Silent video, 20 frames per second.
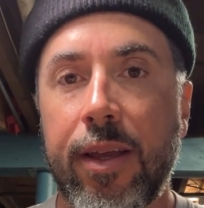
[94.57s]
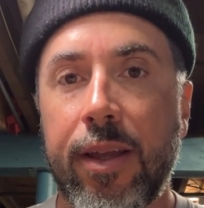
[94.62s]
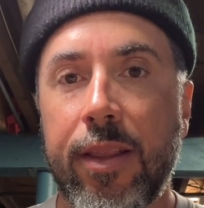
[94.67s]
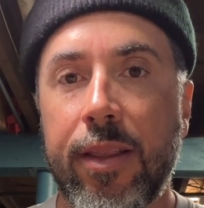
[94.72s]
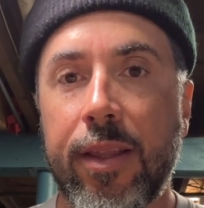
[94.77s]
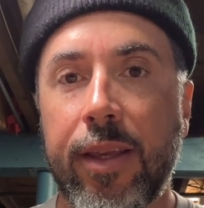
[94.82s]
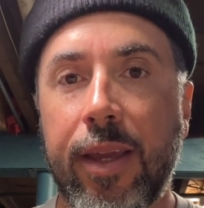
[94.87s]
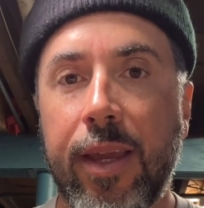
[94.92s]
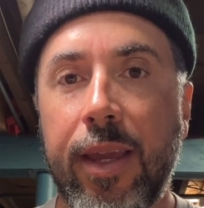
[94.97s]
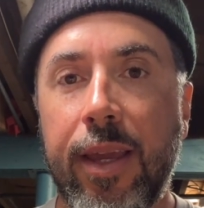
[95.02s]

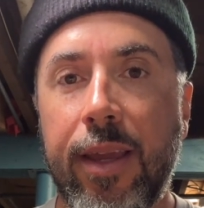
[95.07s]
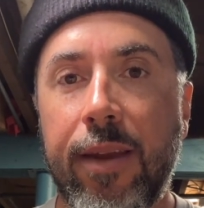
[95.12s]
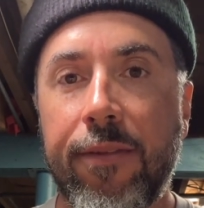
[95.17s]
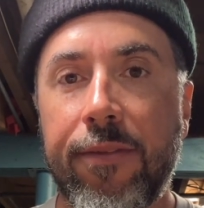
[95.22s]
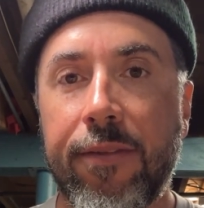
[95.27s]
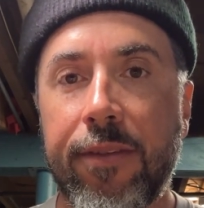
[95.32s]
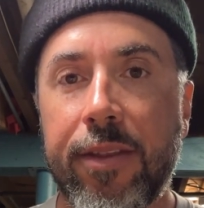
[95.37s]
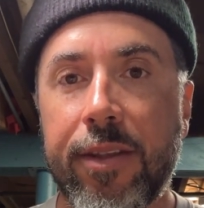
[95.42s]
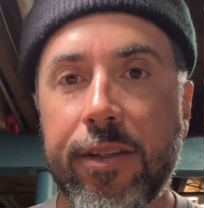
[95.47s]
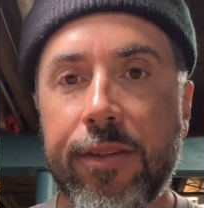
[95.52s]
The key
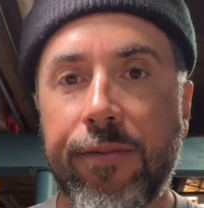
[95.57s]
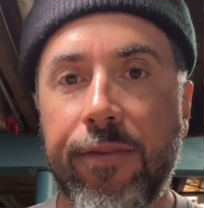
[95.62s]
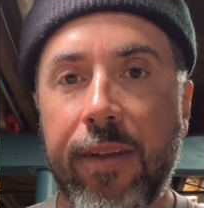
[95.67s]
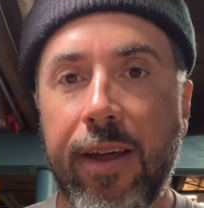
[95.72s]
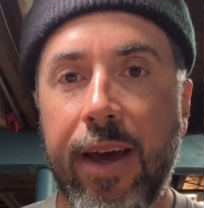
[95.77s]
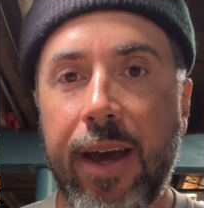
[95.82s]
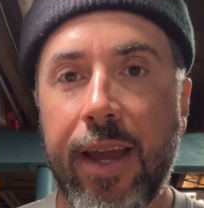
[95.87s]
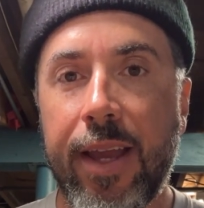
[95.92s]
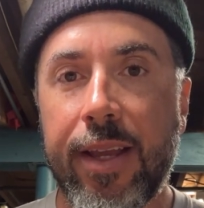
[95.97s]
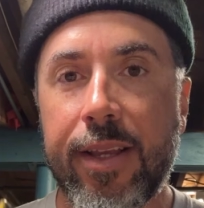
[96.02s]
for this
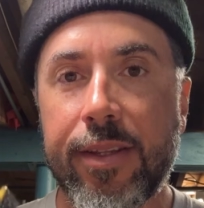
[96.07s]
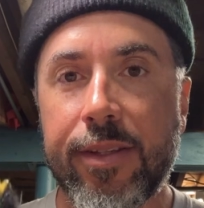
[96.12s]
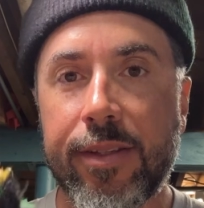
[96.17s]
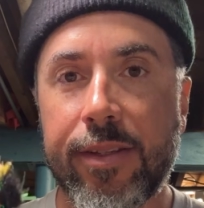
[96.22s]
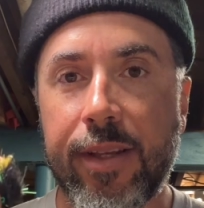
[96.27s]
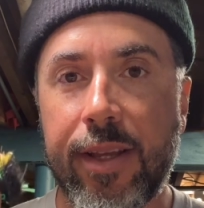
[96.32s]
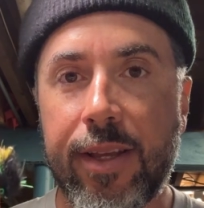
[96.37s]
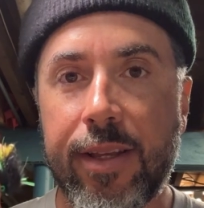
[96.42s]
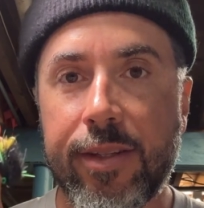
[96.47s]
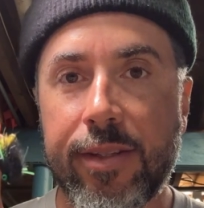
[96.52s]
fly is
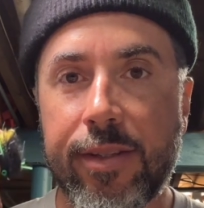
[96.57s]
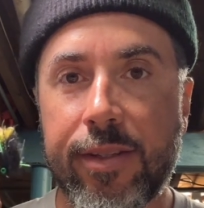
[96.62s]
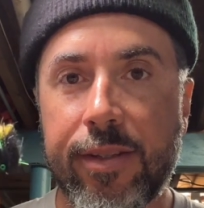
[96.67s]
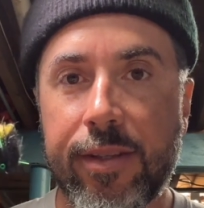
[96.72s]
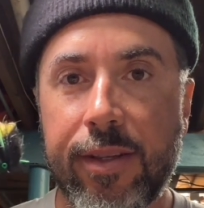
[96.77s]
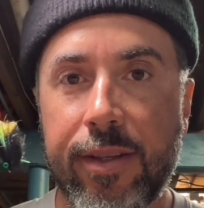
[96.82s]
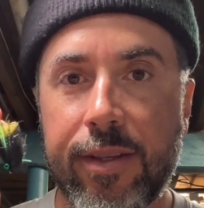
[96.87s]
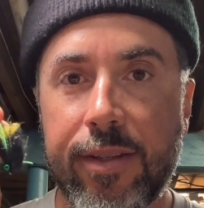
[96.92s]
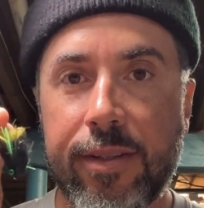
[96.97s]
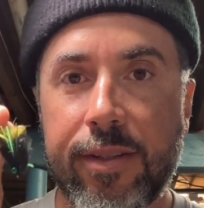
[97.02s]

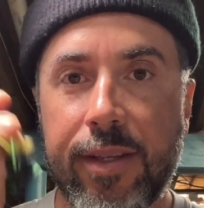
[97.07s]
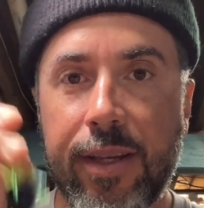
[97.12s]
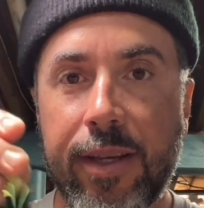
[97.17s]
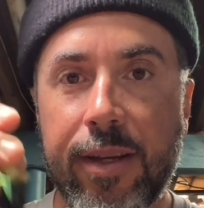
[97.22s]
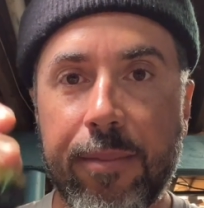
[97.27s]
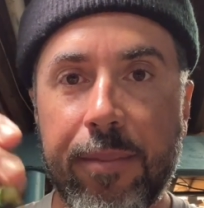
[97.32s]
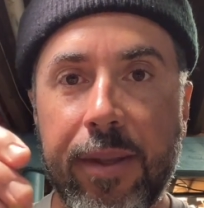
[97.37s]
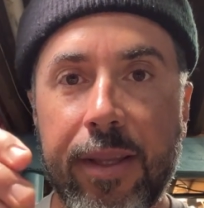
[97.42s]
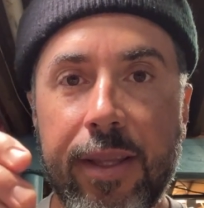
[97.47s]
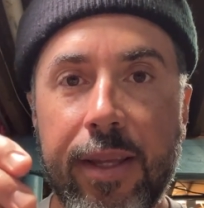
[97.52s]

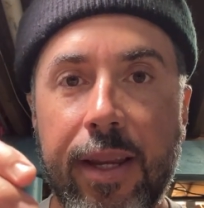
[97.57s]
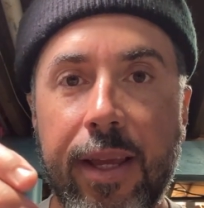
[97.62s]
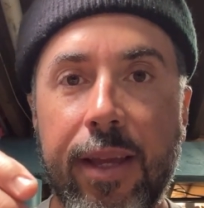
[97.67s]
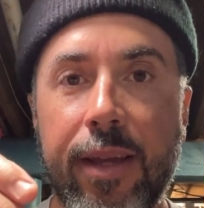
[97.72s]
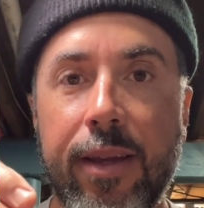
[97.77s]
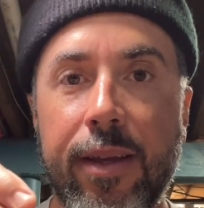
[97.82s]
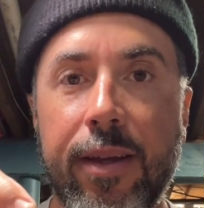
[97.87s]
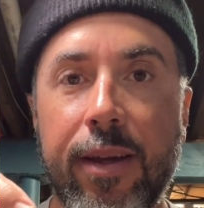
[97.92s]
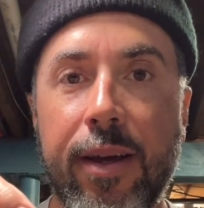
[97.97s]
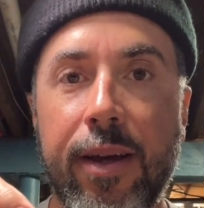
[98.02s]

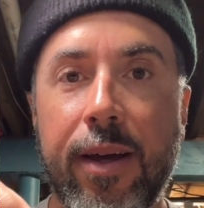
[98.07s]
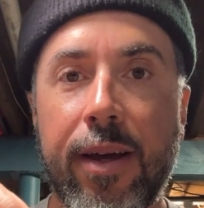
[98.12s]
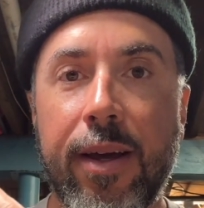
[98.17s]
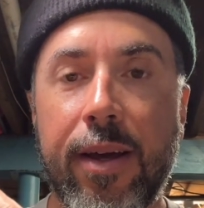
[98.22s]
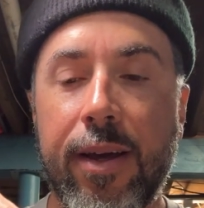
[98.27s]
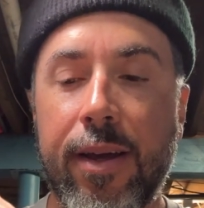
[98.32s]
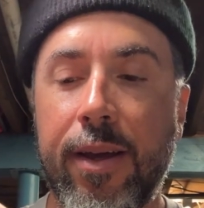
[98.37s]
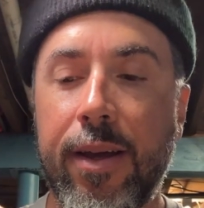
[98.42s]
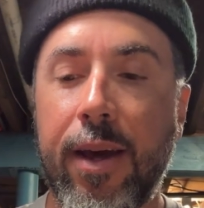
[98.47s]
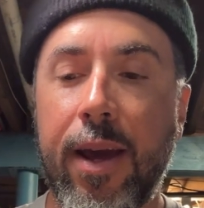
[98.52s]
sinkability,
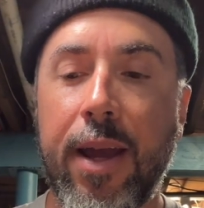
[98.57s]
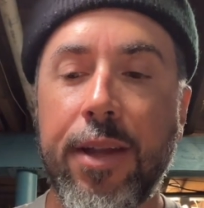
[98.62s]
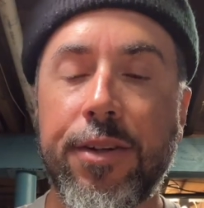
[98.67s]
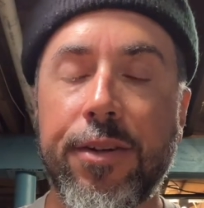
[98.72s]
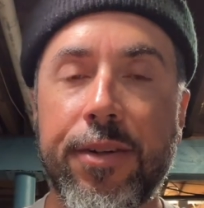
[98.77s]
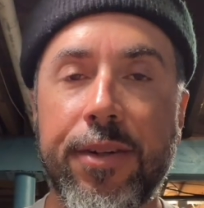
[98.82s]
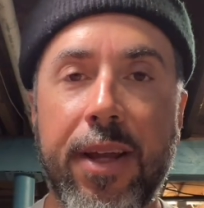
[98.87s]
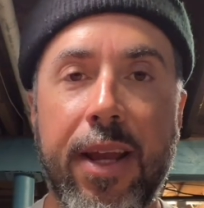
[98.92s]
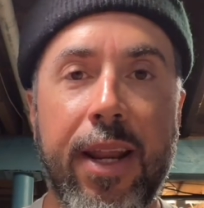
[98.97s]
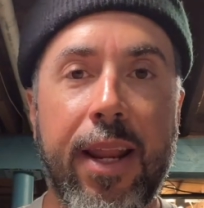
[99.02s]

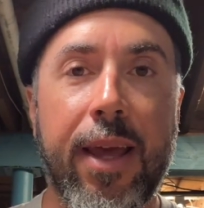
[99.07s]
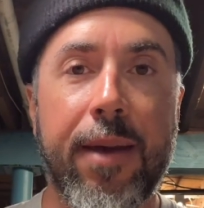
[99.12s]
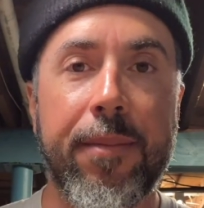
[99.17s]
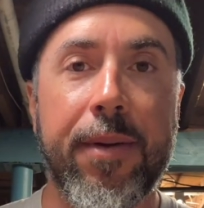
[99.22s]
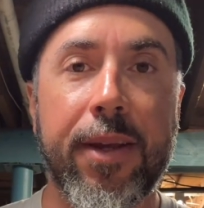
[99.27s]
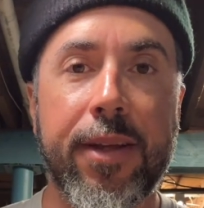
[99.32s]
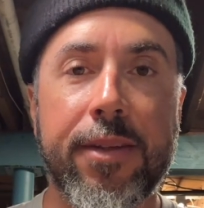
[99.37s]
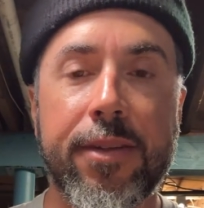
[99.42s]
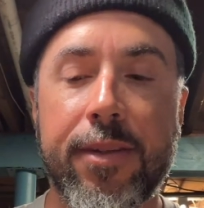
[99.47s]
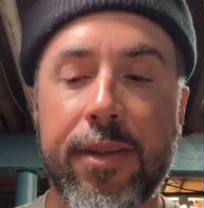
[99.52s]

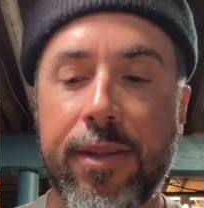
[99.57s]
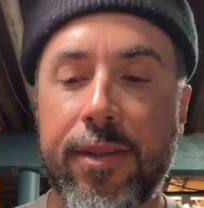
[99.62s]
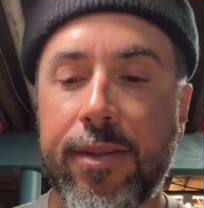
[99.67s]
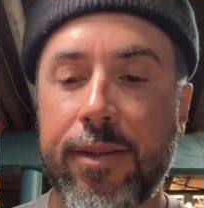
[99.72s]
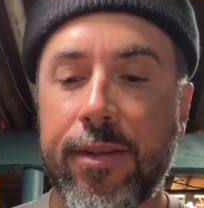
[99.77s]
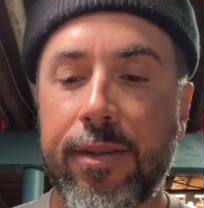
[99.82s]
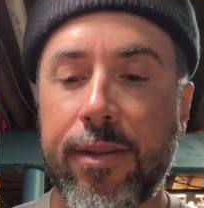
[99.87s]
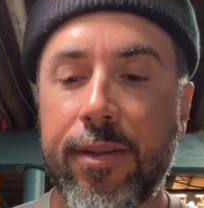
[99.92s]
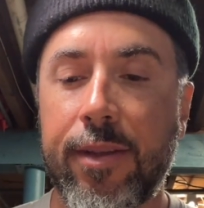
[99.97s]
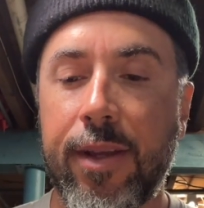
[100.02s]
hydrodynamics.
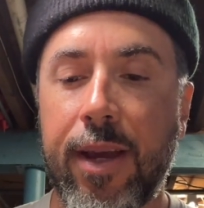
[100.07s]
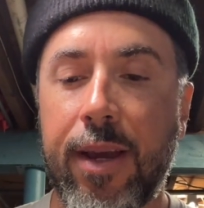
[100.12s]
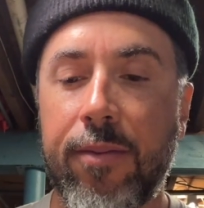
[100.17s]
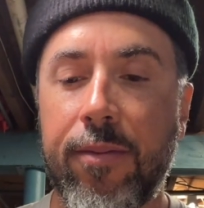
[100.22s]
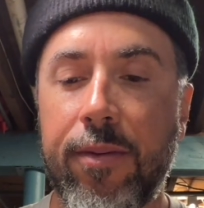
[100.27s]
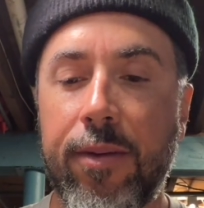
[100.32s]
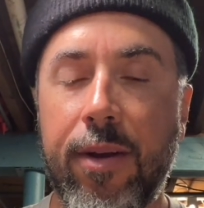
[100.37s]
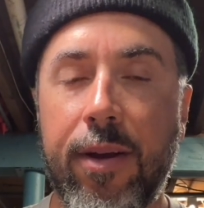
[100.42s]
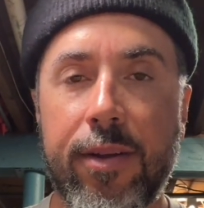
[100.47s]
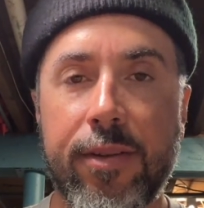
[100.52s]
It's tied
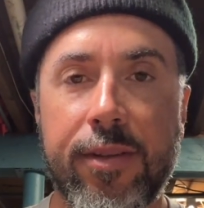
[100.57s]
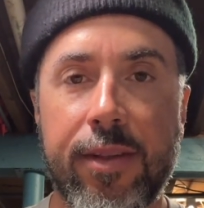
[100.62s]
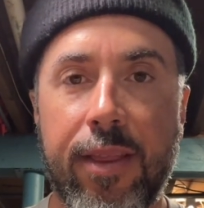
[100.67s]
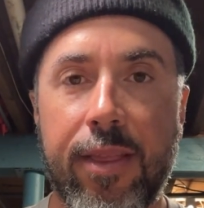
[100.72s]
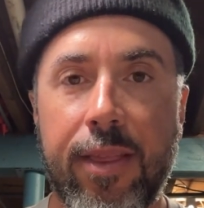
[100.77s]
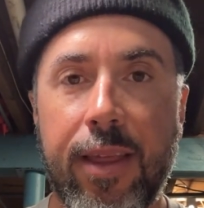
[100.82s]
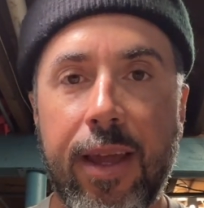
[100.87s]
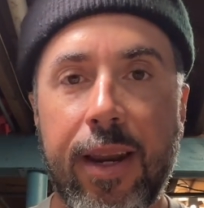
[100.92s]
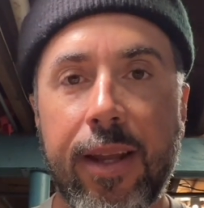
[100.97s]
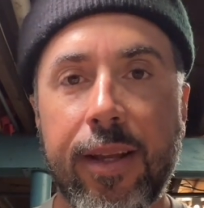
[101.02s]
in all
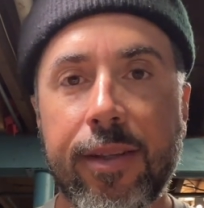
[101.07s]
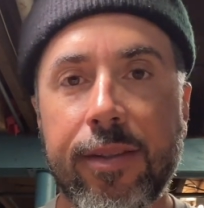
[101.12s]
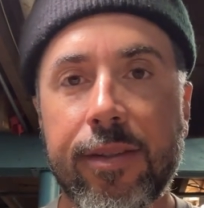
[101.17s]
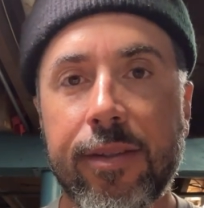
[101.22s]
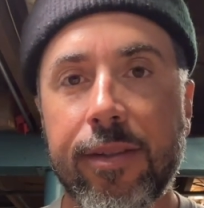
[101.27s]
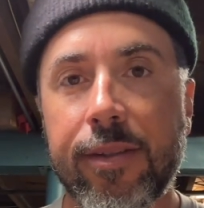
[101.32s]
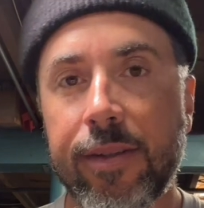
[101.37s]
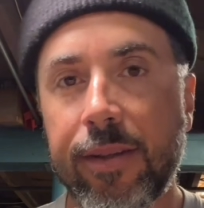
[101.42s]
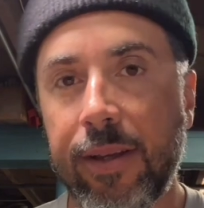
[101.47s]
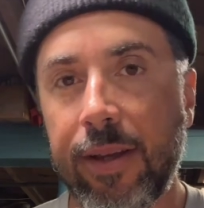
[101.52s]

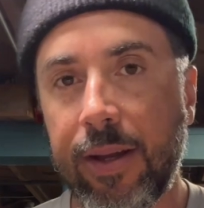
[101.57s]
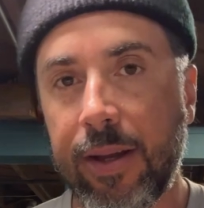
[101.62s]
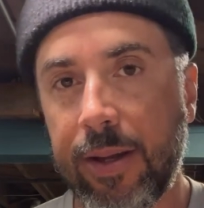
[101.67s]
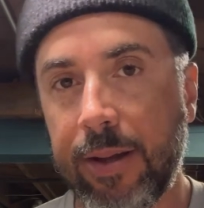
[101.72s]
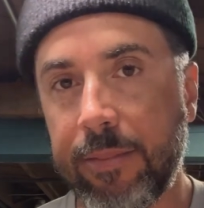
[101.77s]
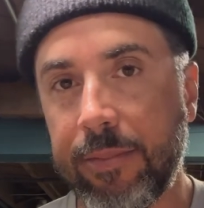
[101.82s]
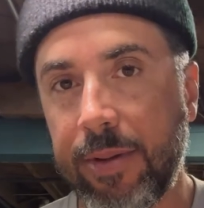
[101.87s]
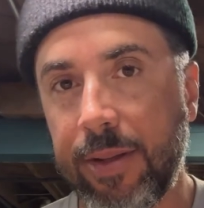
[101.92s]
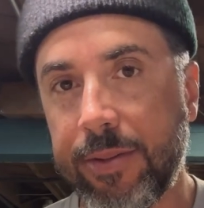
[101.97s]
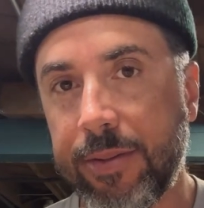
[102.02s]
synthetics,
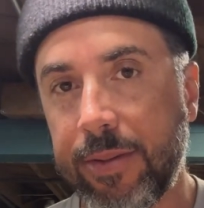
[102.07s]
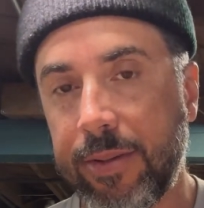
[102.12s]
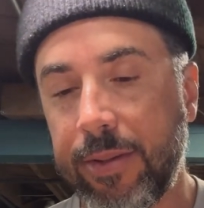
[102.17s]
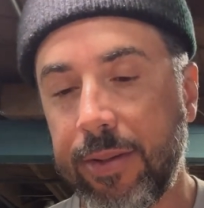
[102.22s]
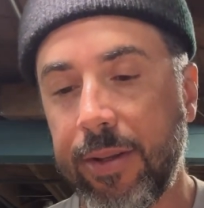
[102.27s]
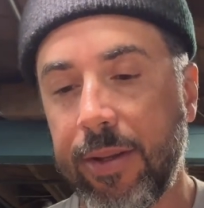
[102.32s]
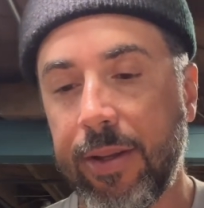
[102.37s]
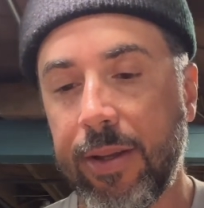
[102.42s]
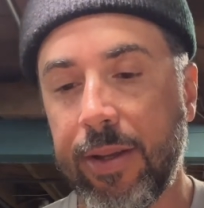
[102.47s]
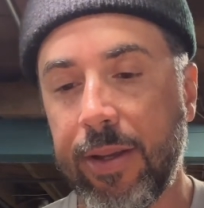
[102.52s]

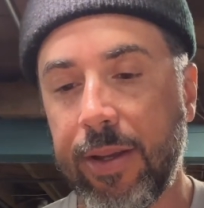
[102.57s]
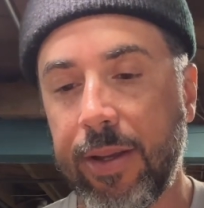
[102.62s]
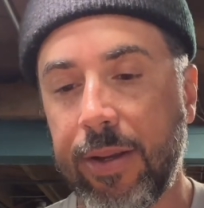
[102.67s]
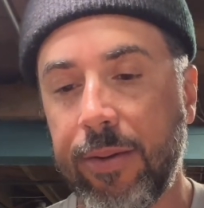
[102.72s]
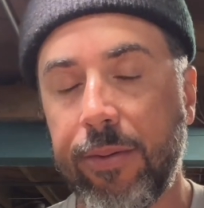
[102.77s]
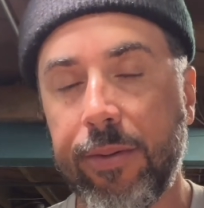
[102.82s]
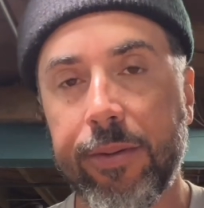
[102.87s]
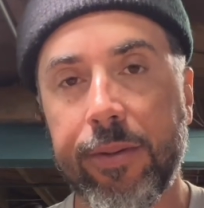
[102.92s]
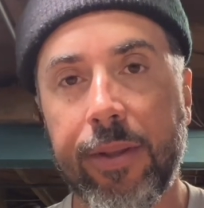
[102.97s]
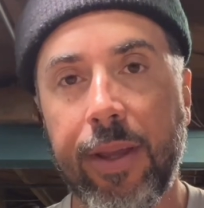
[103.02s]
doesn't
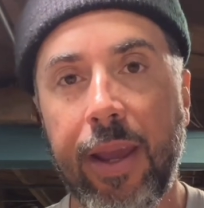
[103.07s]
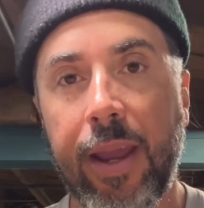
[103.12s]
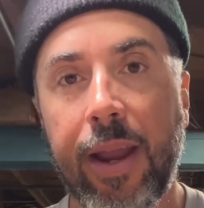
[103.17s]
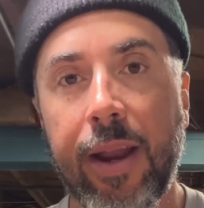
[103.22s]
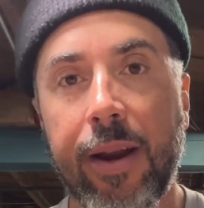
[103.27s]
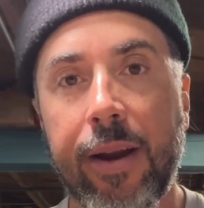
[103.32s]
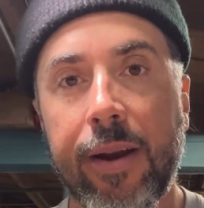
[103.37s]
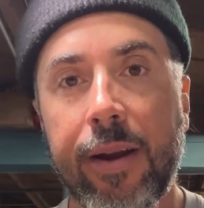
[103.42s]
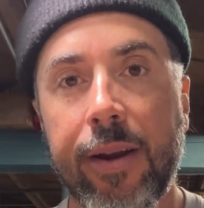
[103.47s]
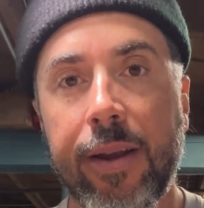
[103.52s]
hold
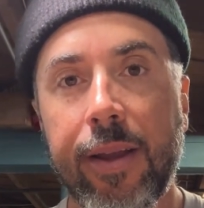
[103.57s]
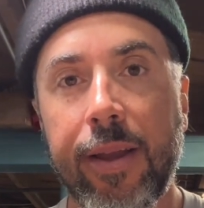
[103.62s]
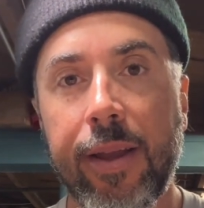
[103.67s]
air.